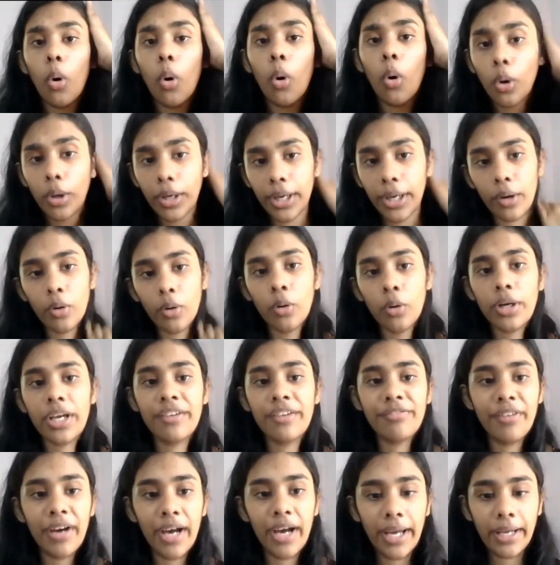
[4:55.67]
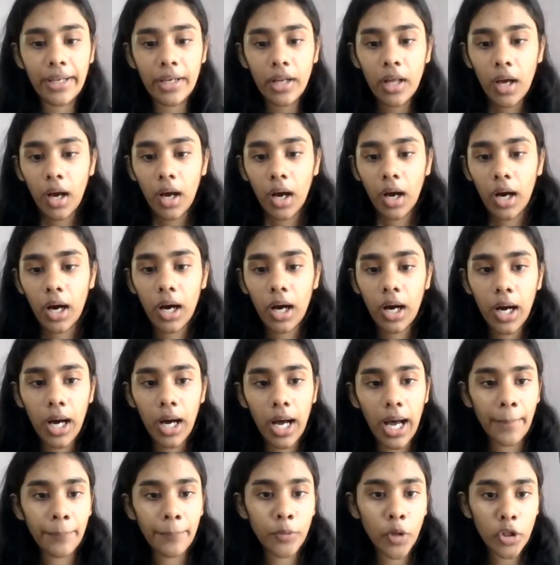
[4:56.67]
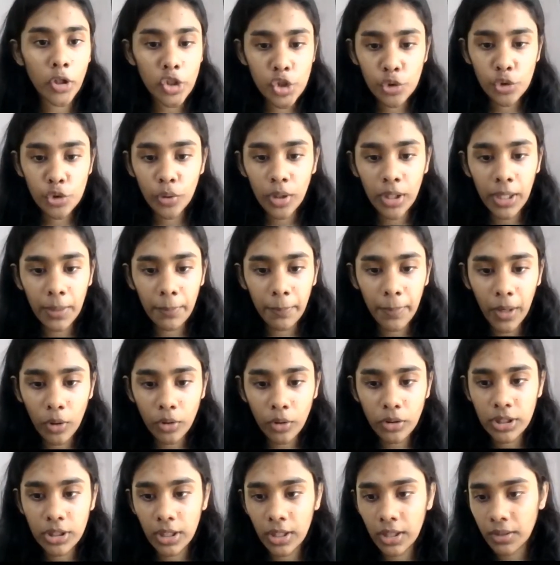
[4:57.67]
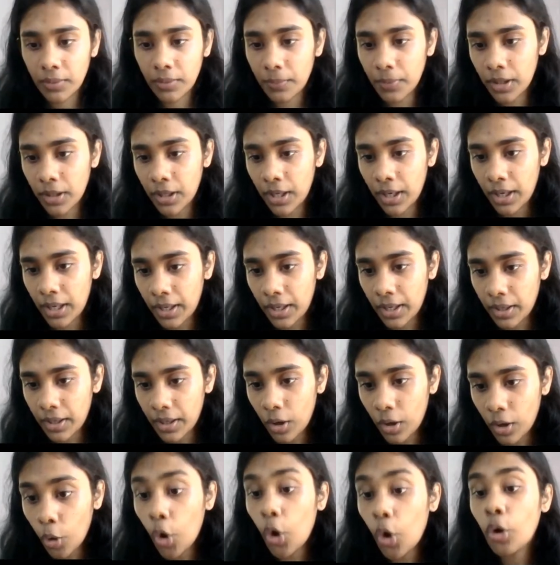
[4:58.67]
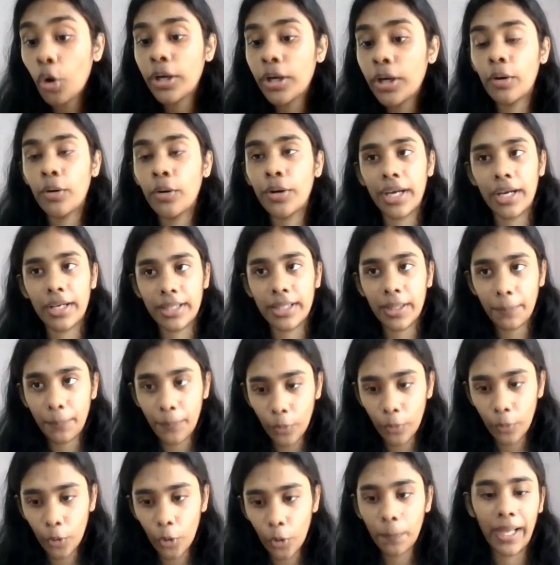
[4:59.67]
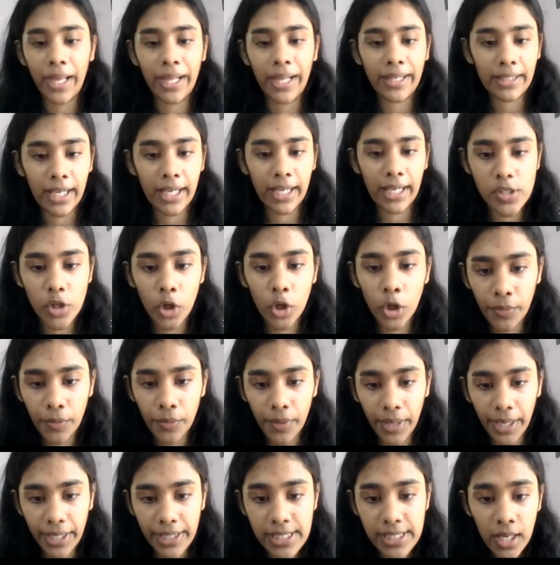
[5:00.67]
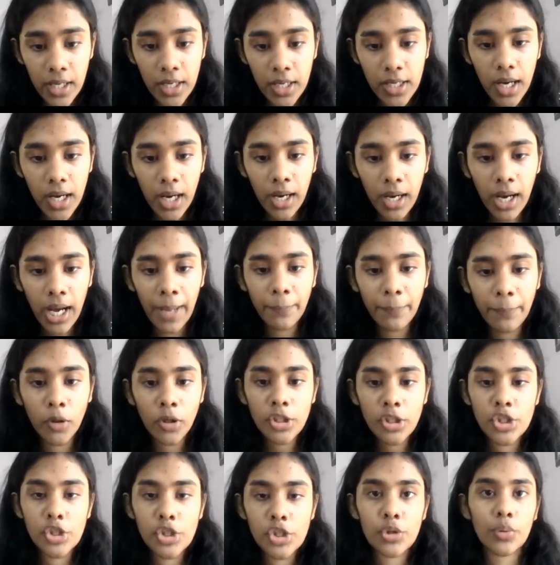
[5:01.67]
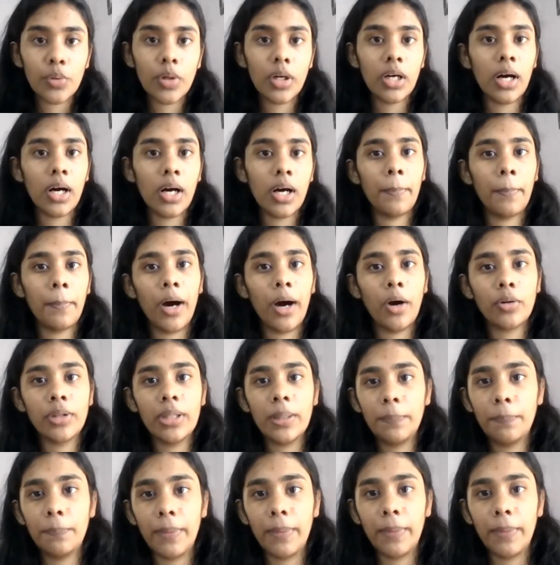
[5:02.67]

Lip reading: Oh, okay, fine. I'm not sure about Okay, okay, the pro plan class. All right. I'm not sure about the